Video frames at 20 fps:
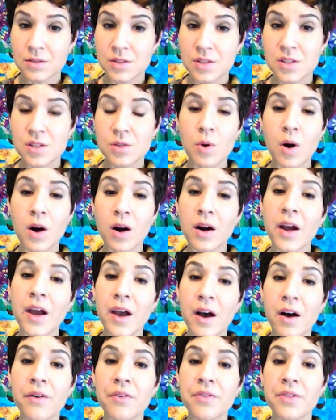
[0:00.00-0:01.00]
to our
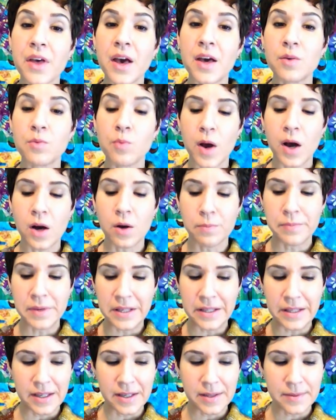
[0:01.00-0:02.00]
health and
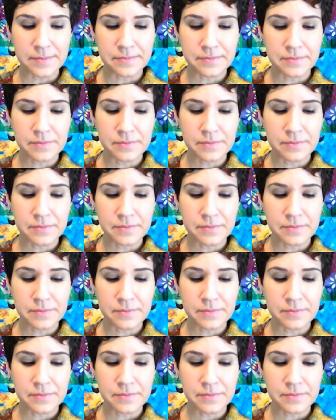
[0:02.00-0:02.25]
well-being.